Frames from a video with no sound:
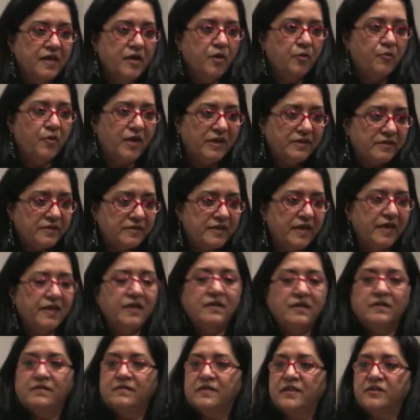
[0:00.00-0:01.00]
One
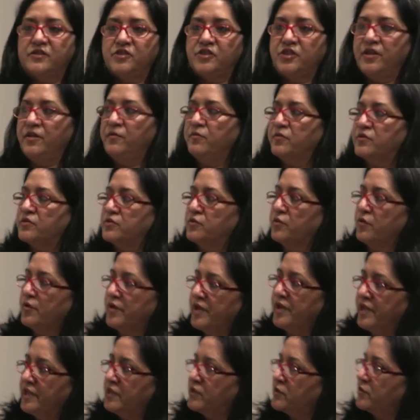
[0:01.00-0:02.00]
thing that she was
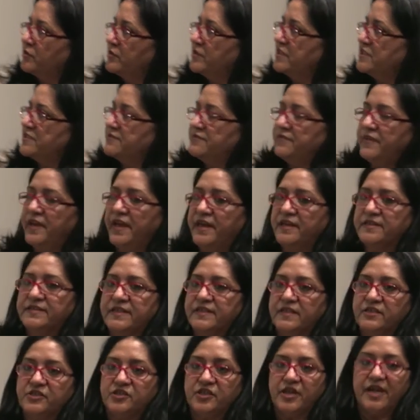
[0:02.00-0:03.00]
going through this phase
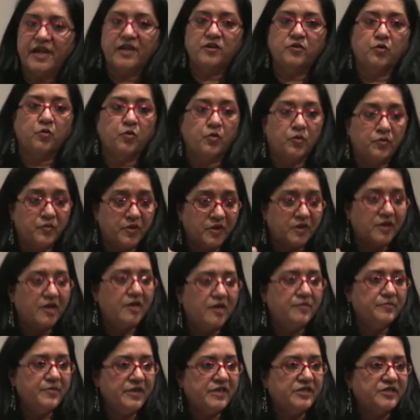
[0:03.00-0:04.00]
and she had to
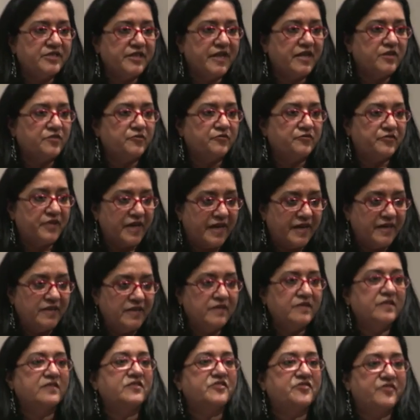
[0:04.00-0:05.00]
overcome it, she had to
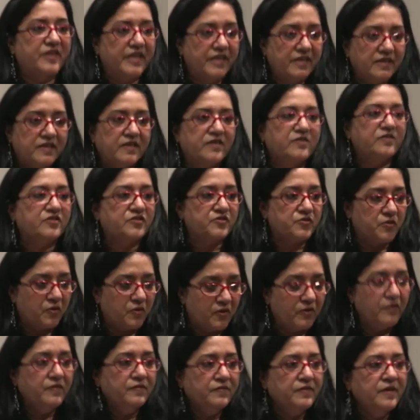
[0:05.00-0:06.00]
find the strength and
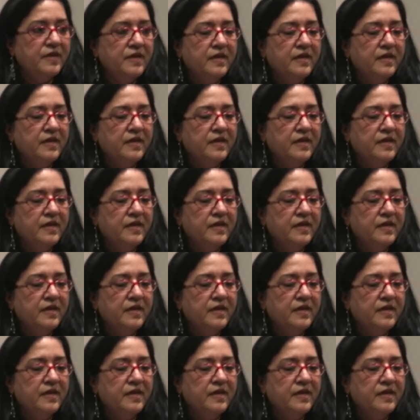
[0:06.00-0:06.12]
resolve